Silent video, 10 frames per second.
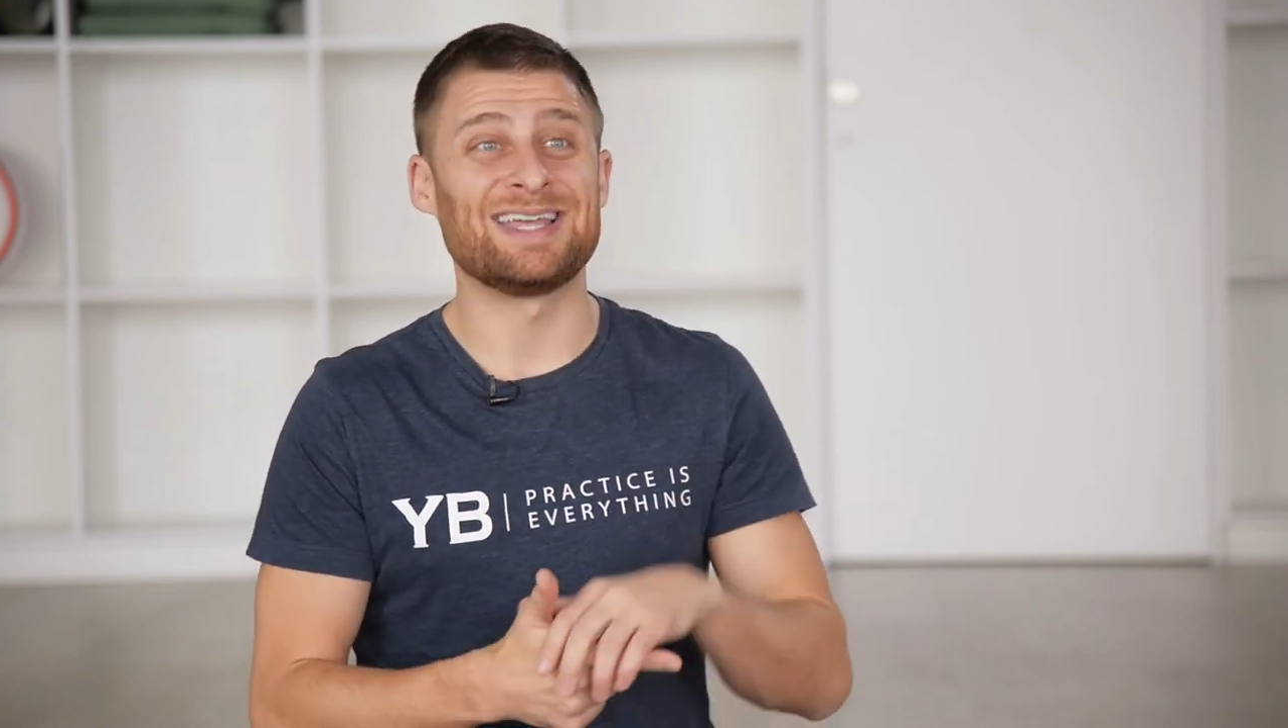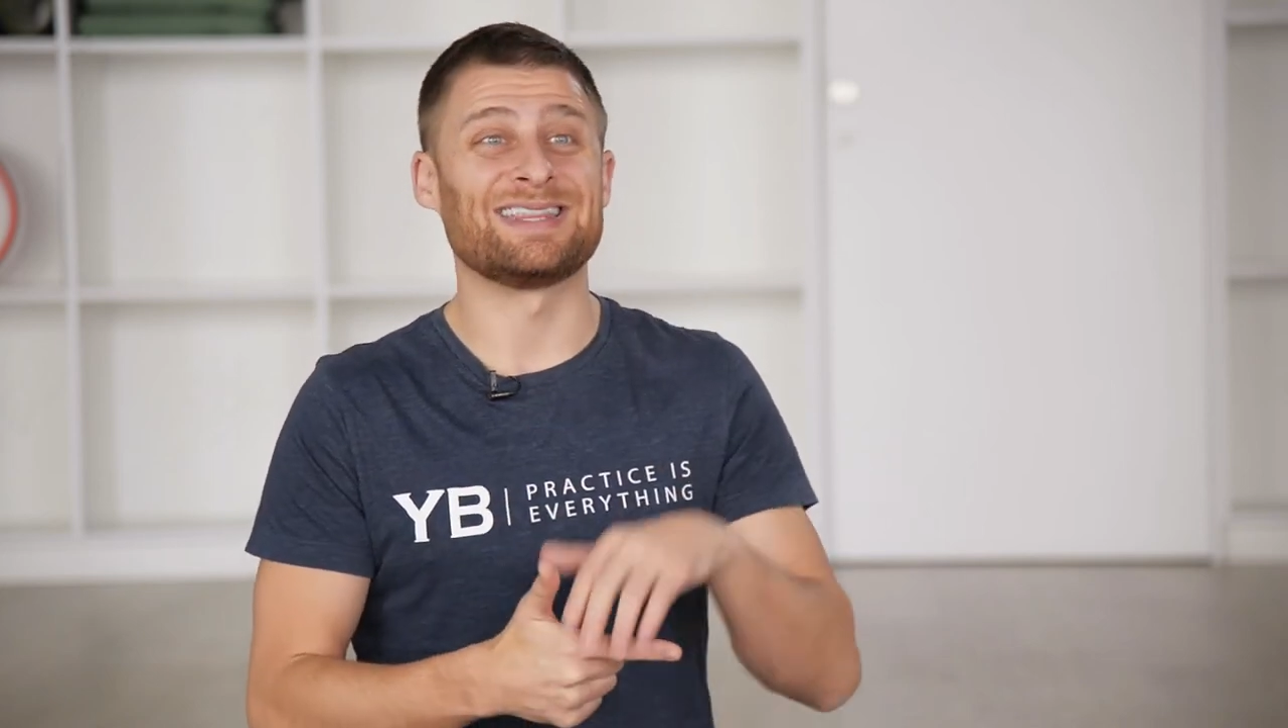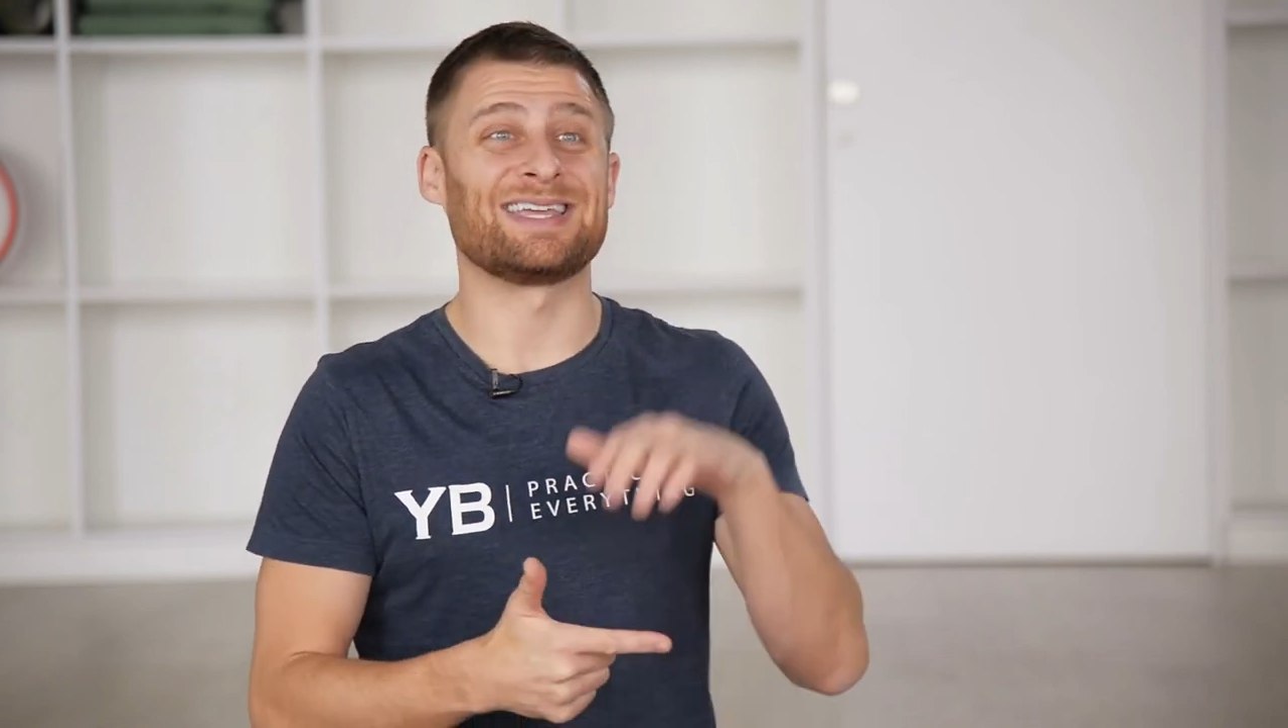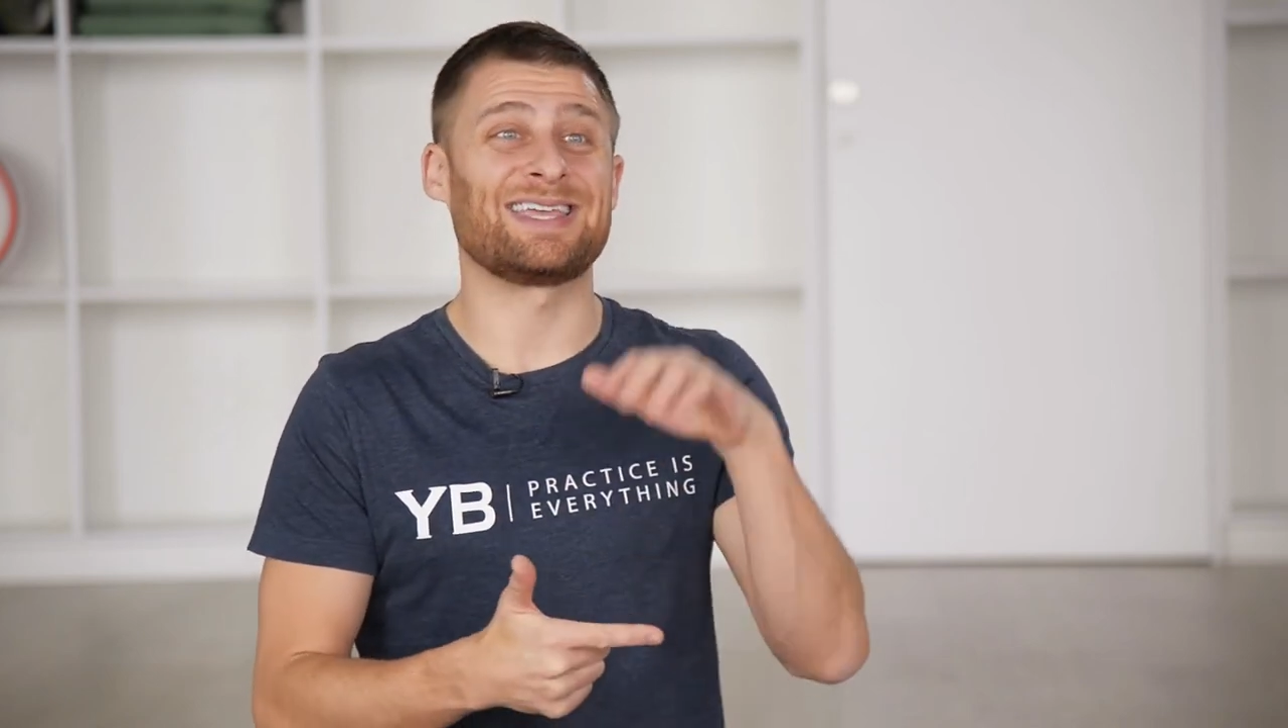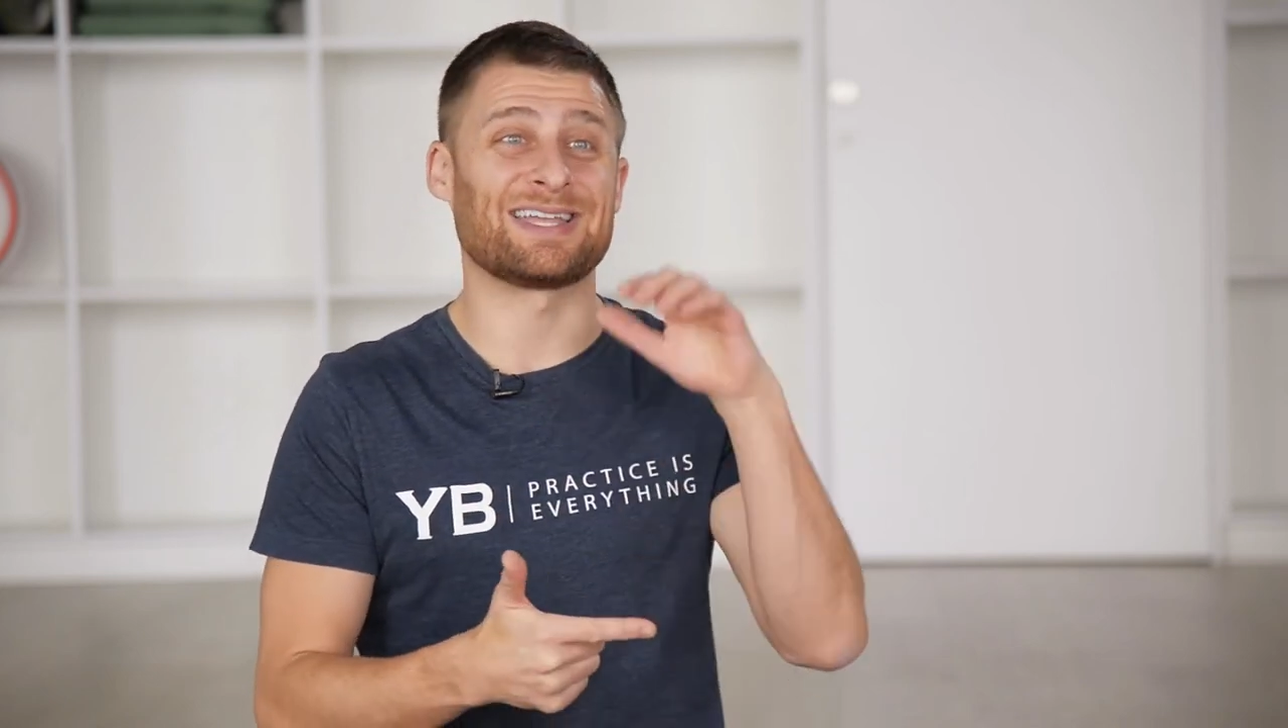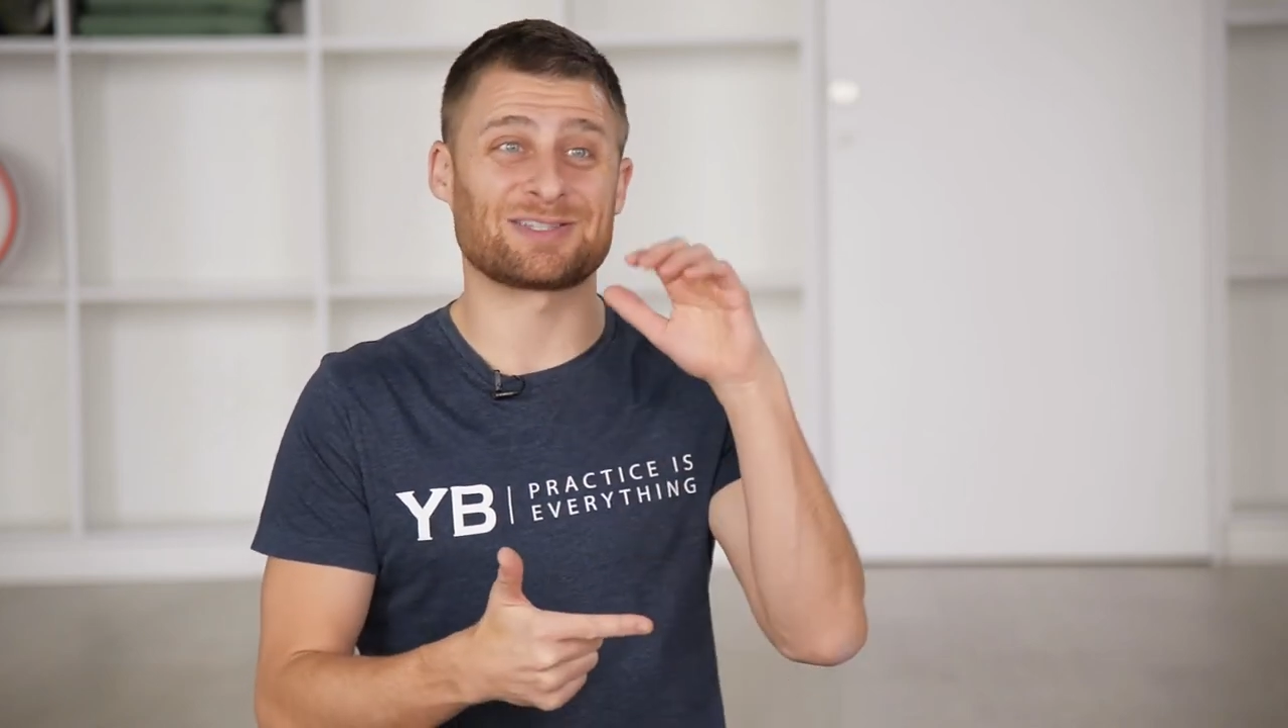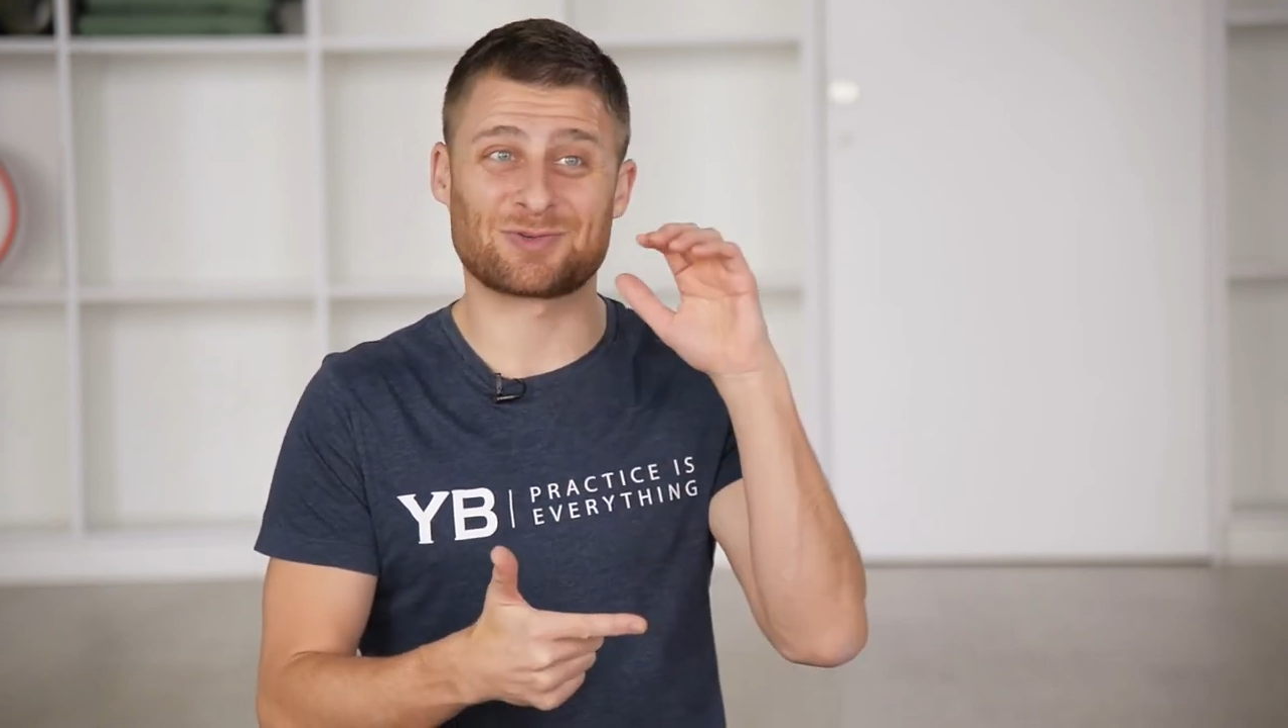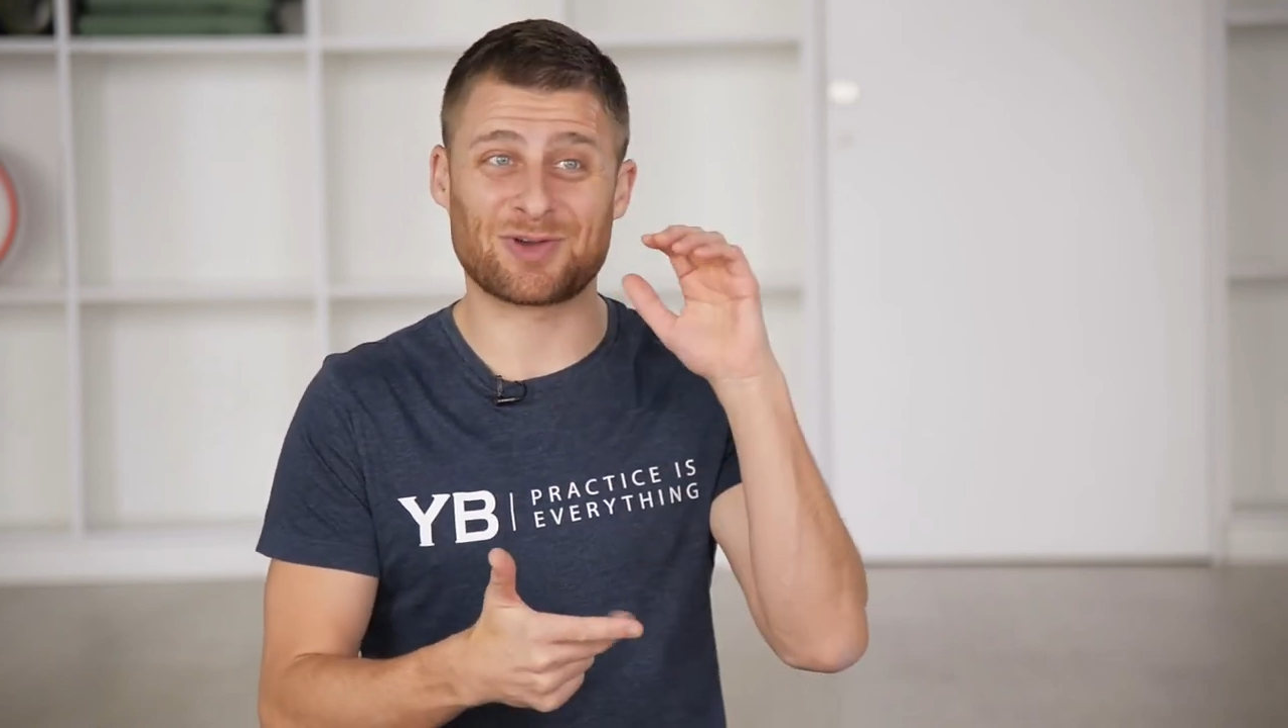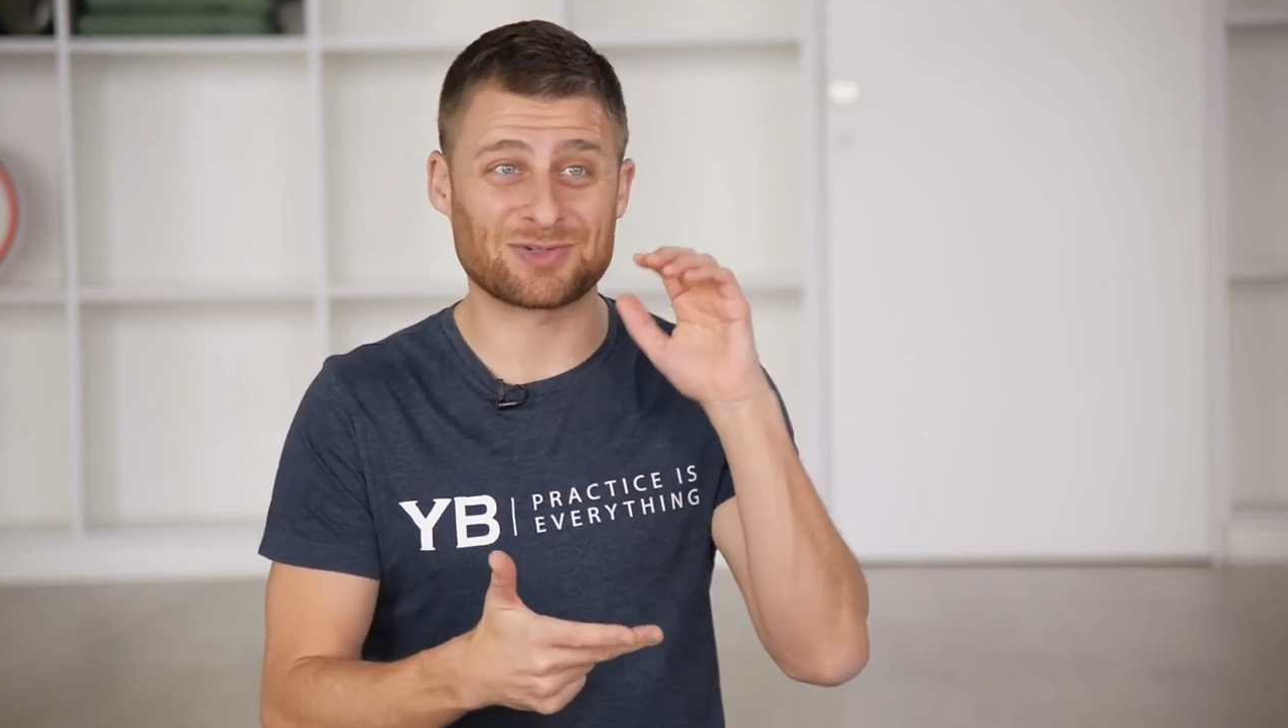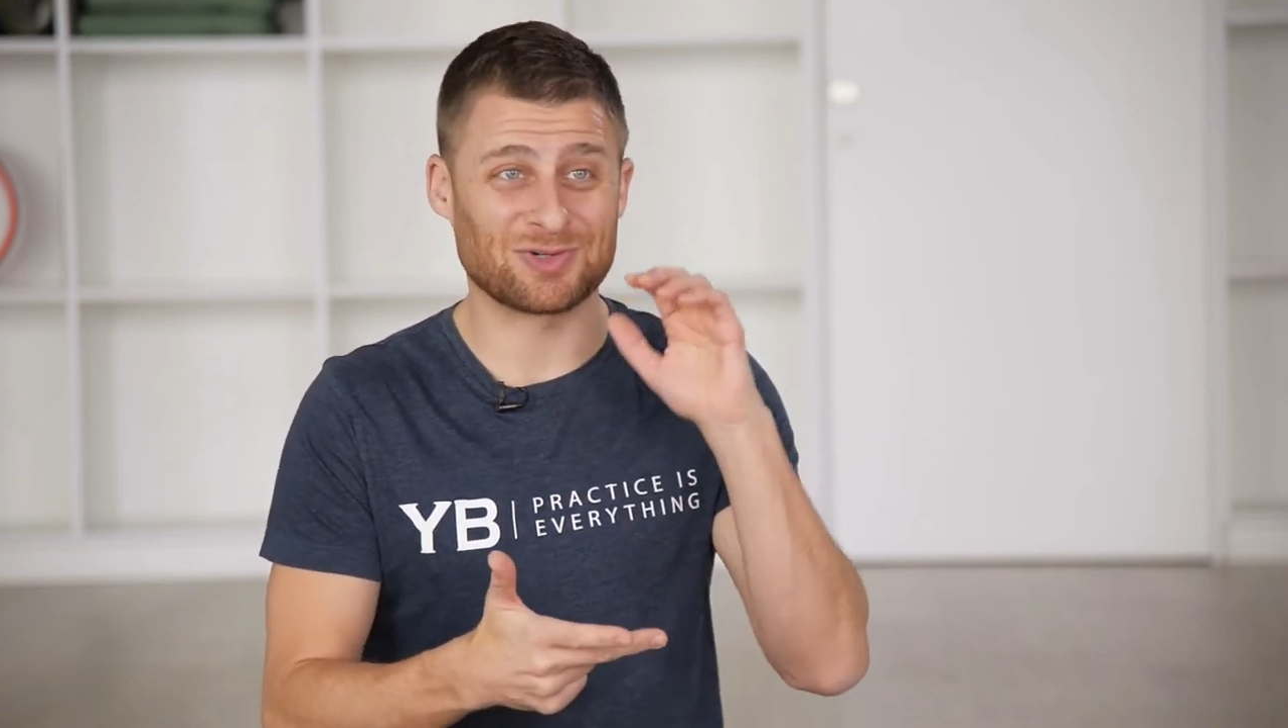They can't
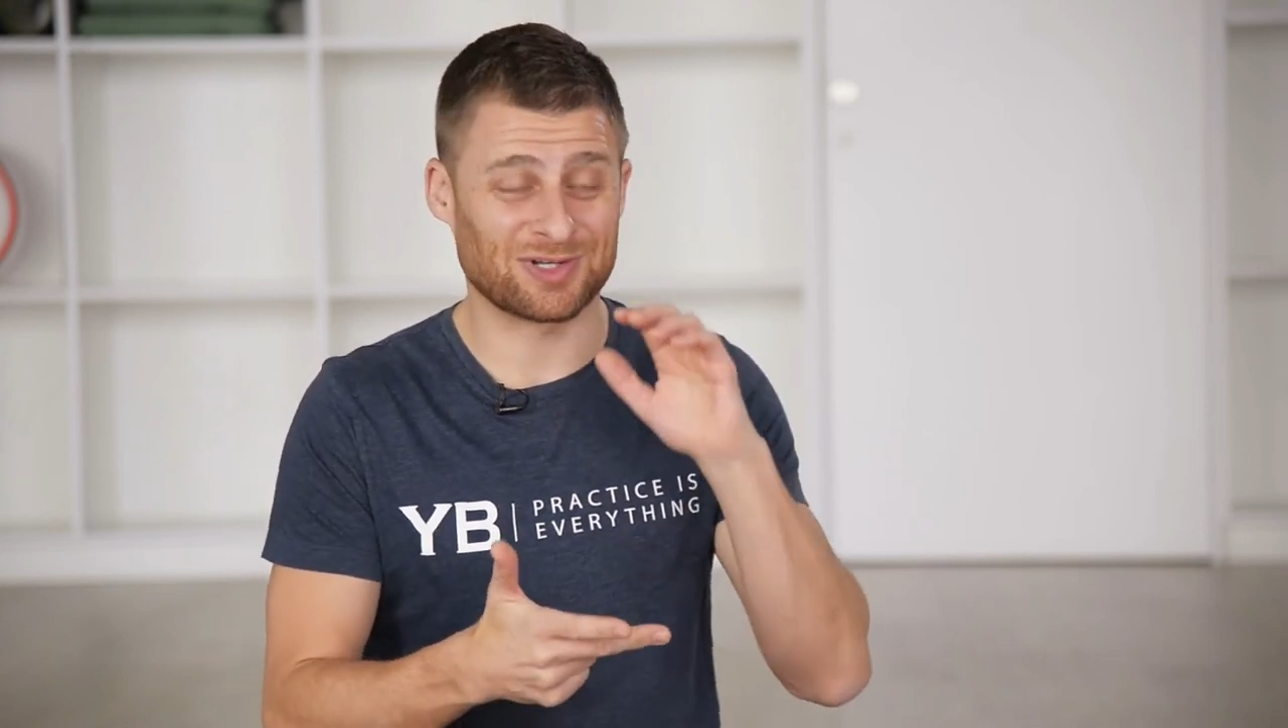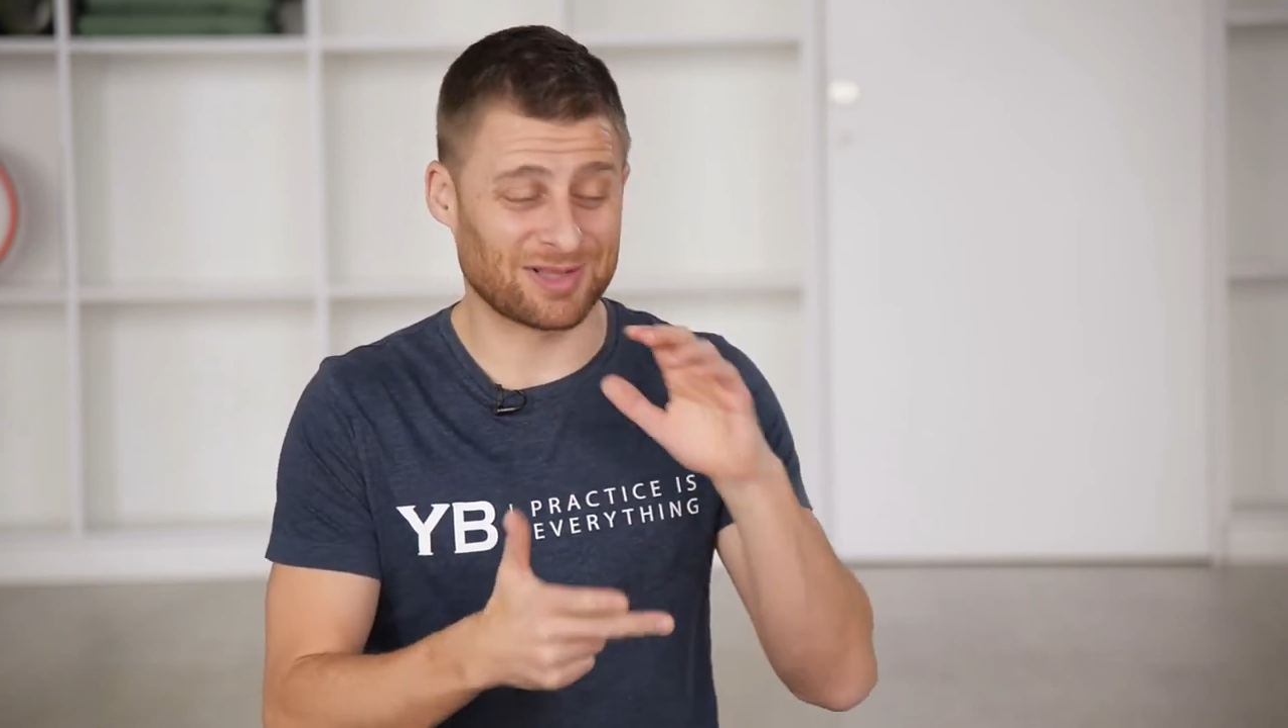structure a